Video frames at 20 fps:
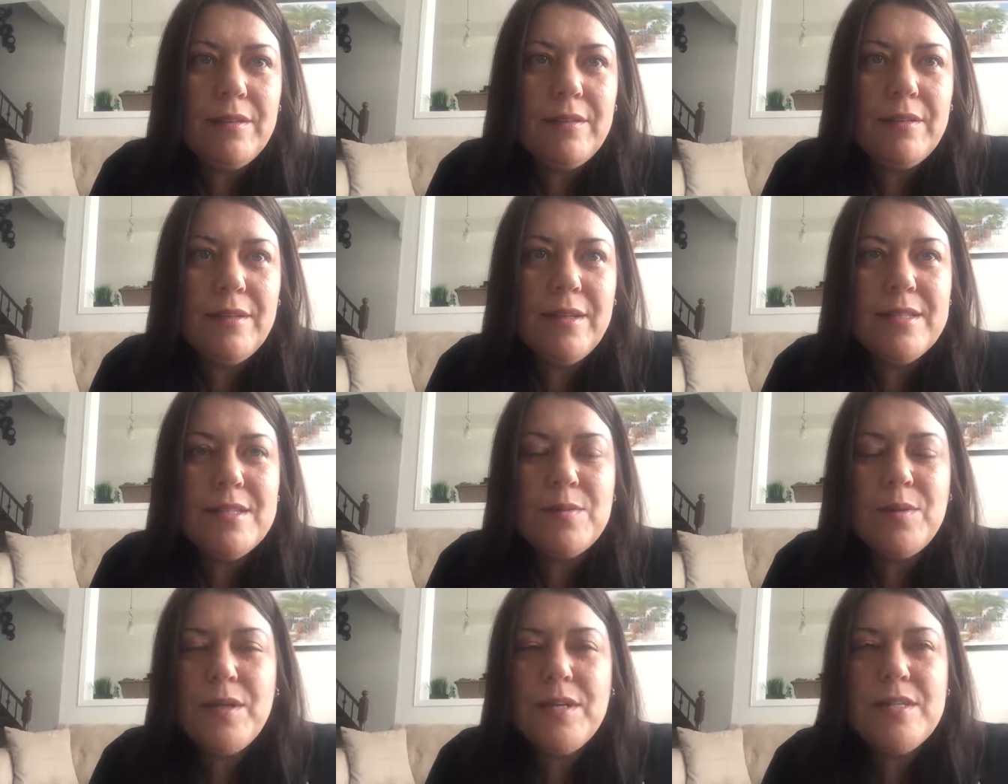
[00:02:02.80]

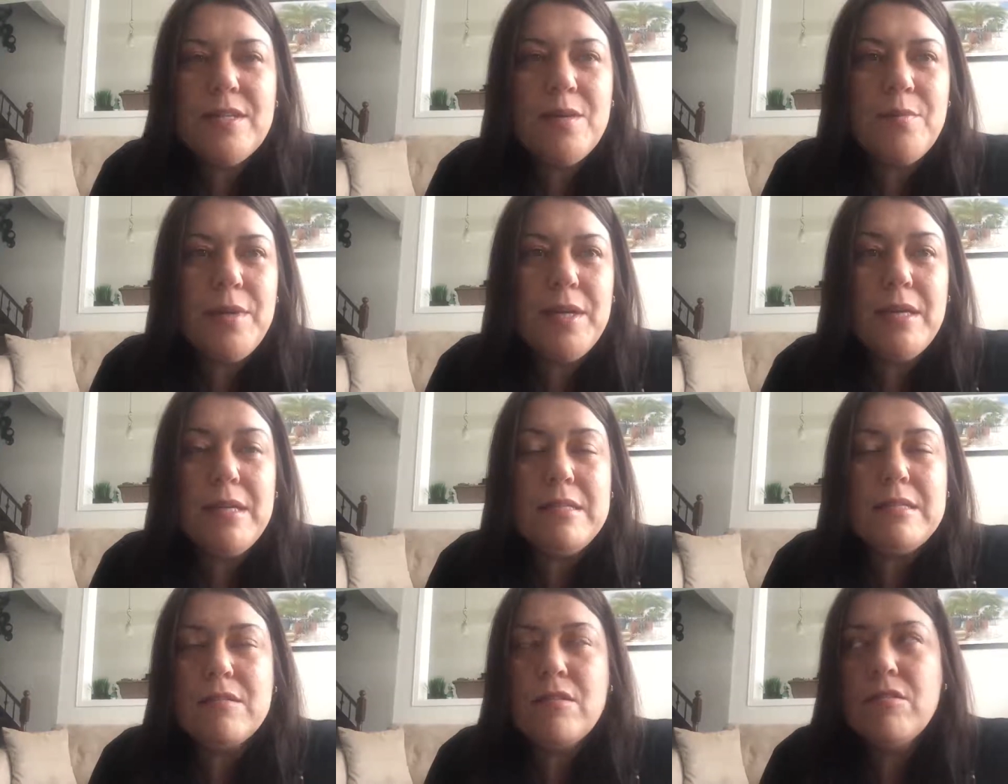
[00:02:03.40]
That's what I tell my
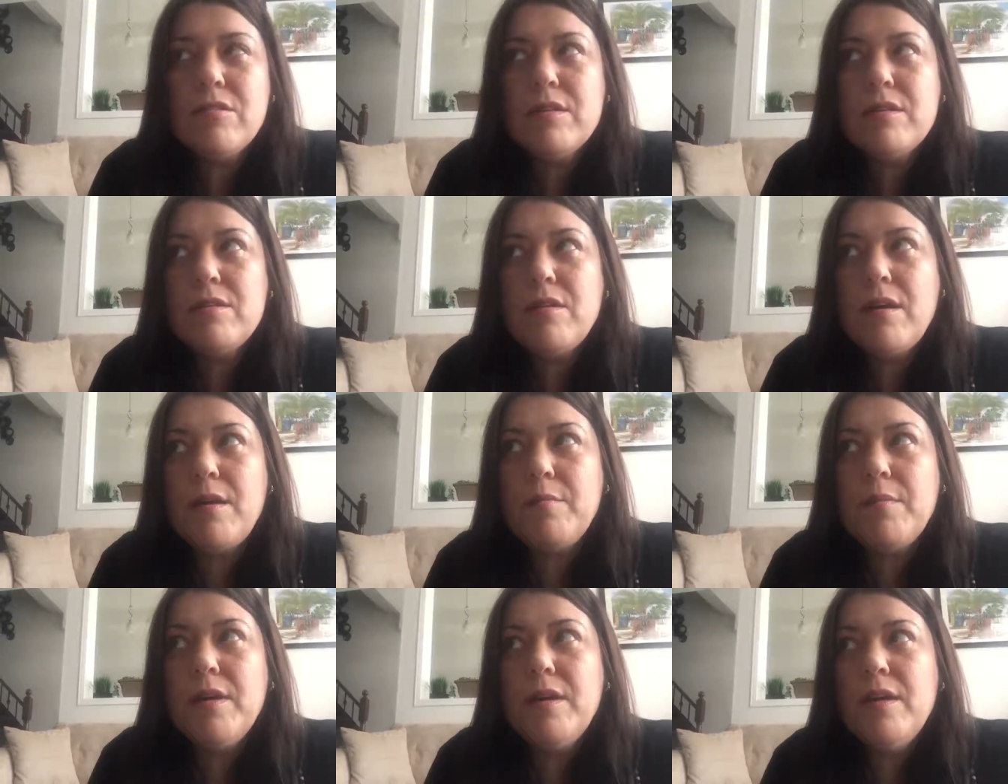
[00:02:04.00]
kids all the
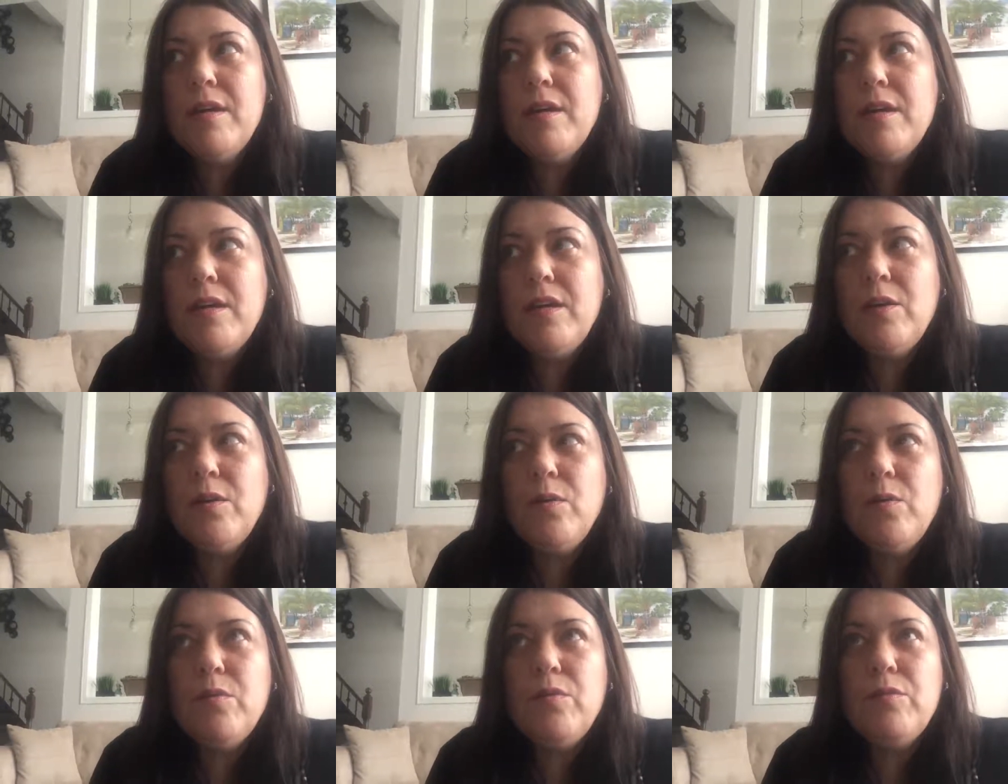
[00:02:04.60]
time. You
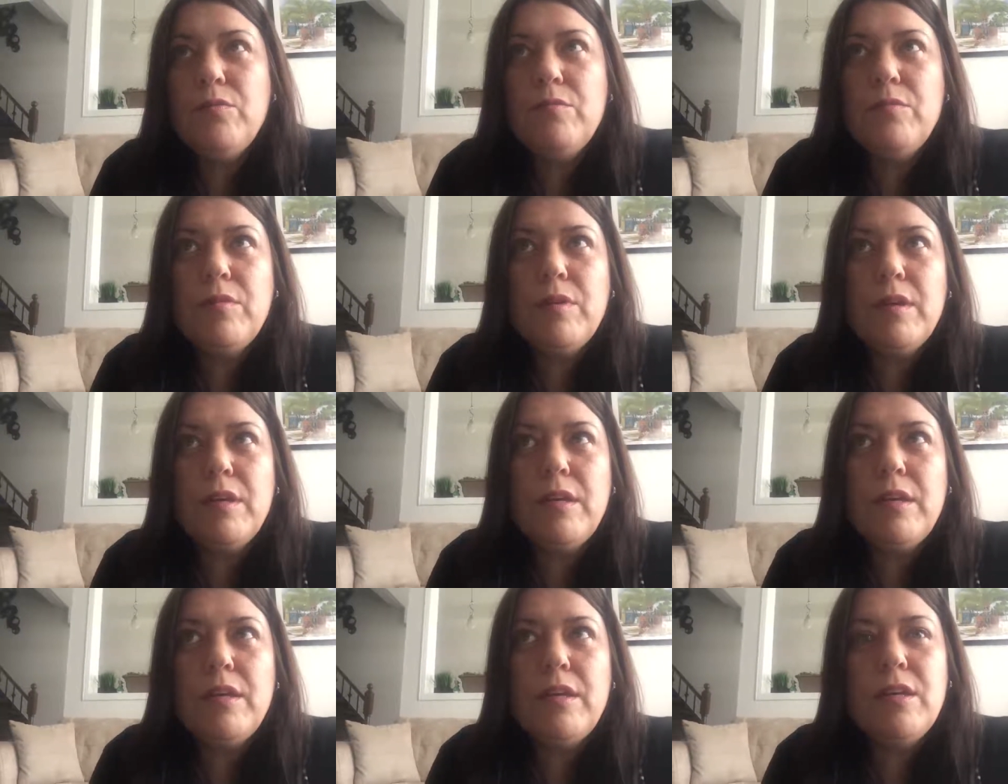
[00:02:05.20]
know,
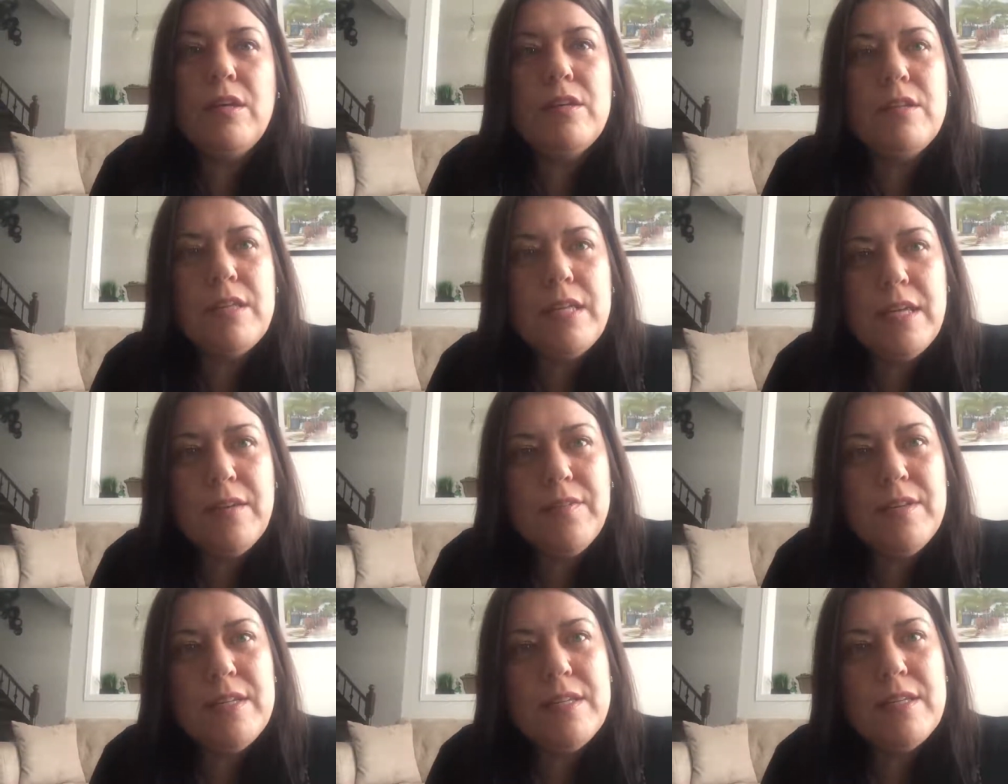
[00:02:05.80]

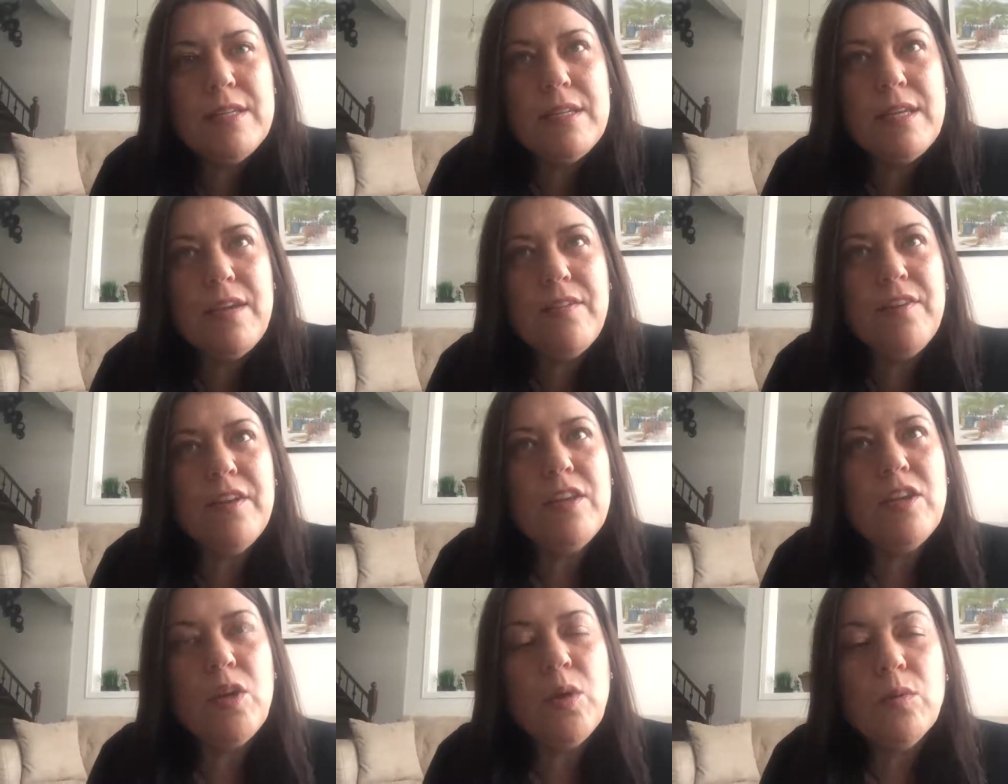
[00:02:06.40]
give it, if
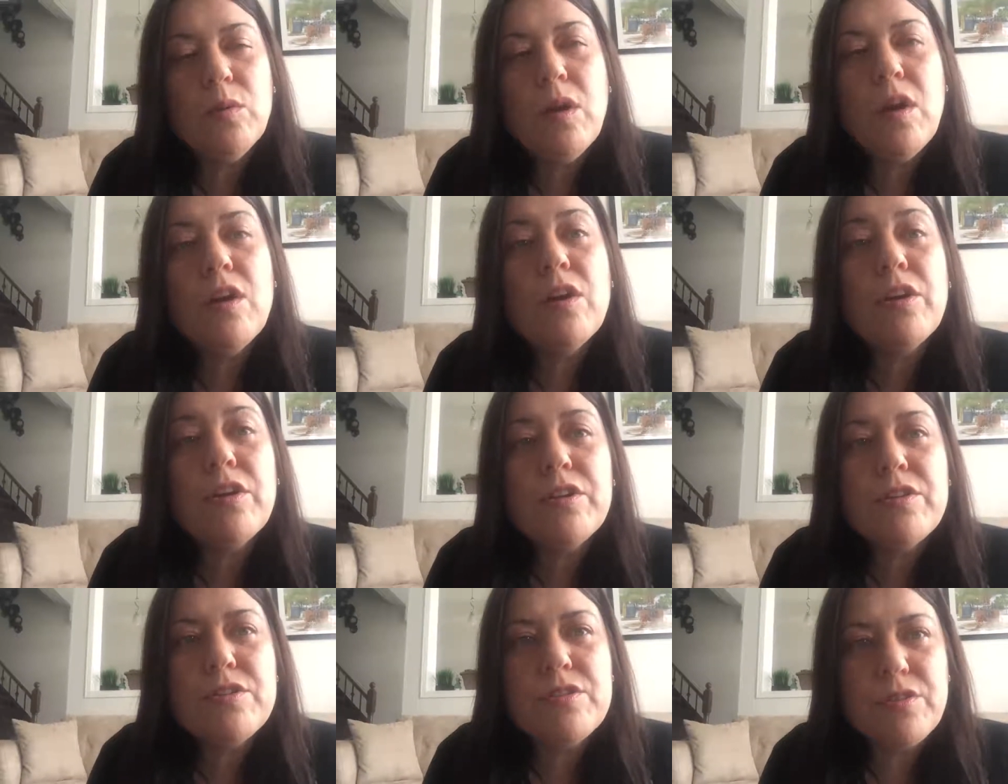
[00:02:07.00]
it no
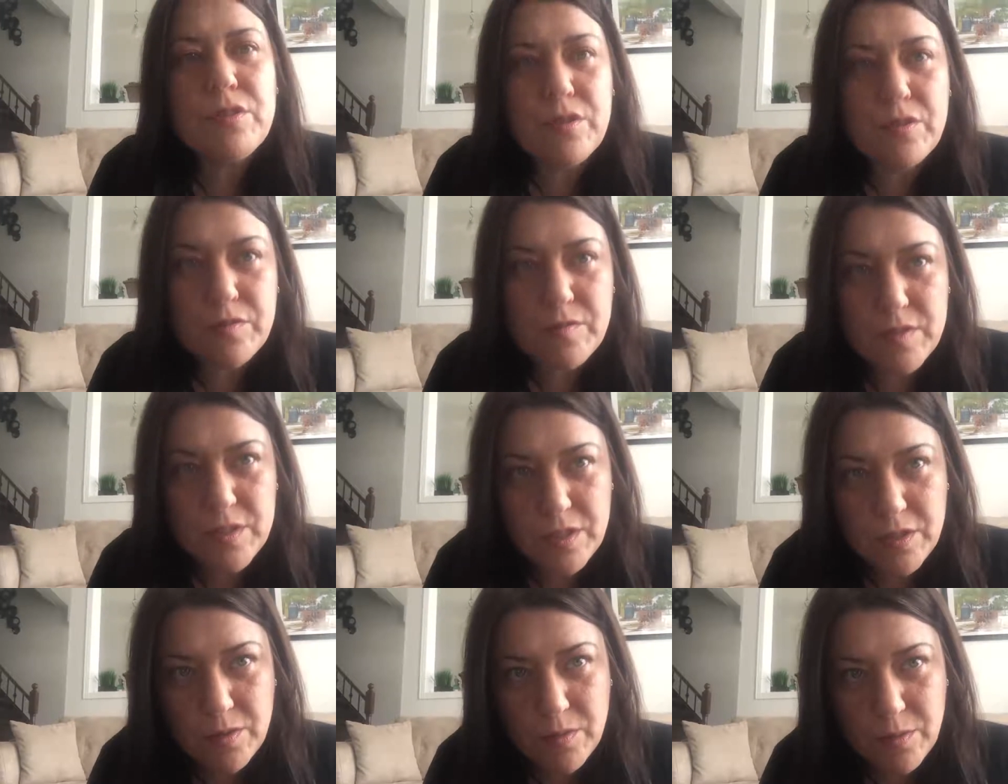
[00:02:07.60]
longer
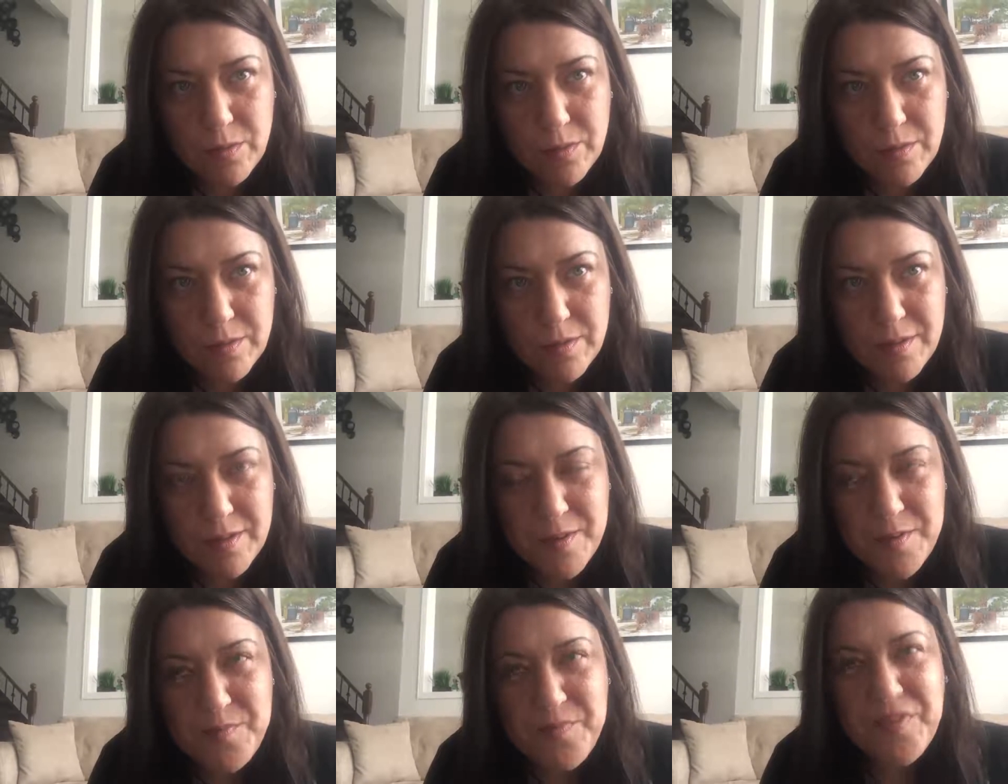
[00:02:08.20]
serves you,
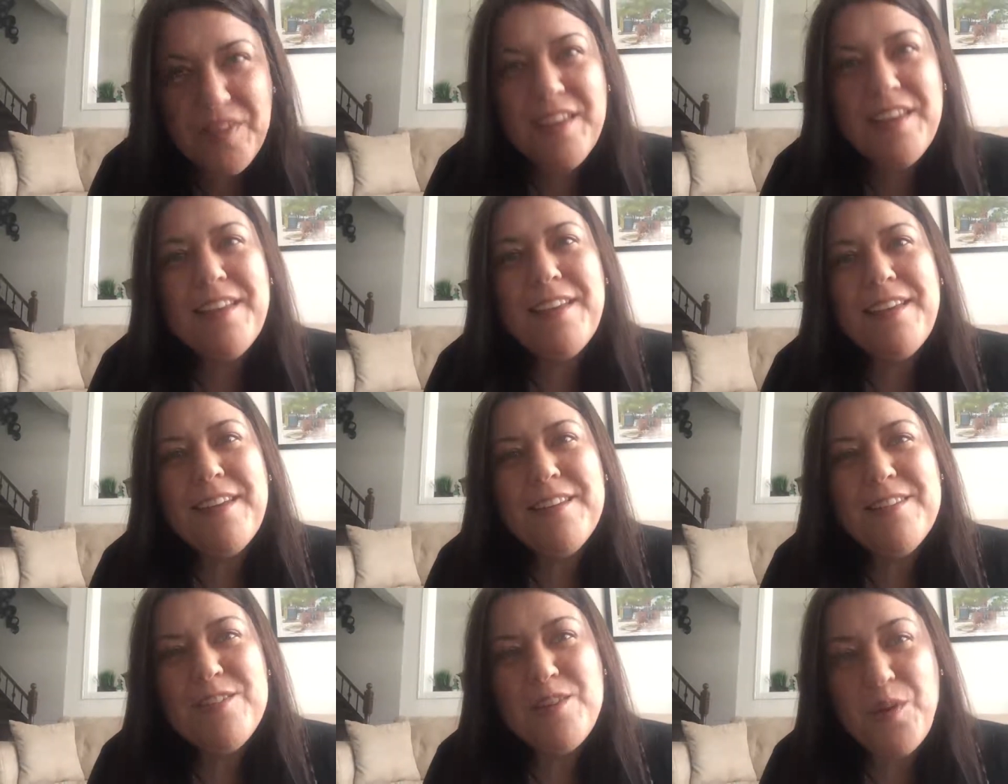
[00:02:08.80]

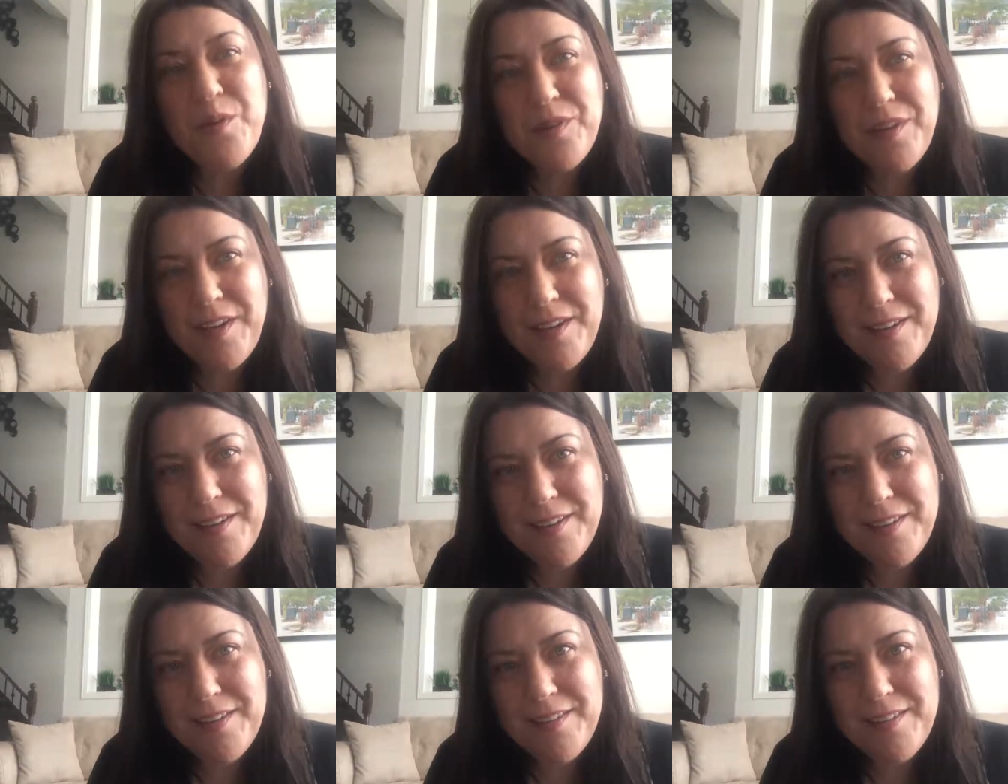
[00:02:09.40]
donate
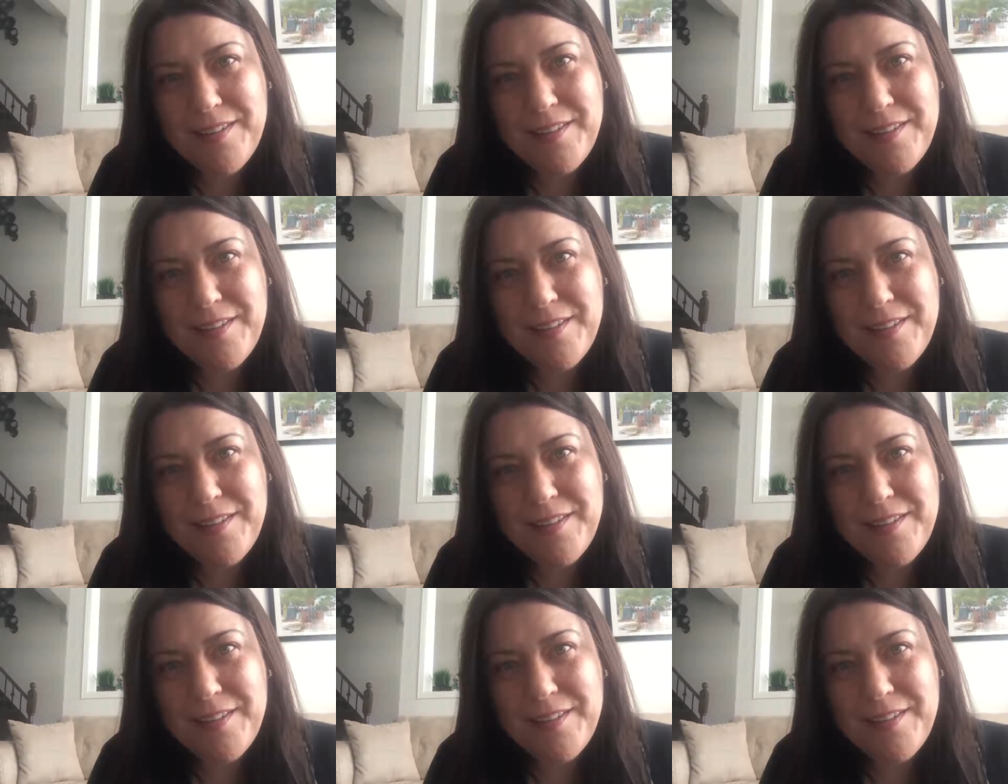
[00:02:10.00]
it.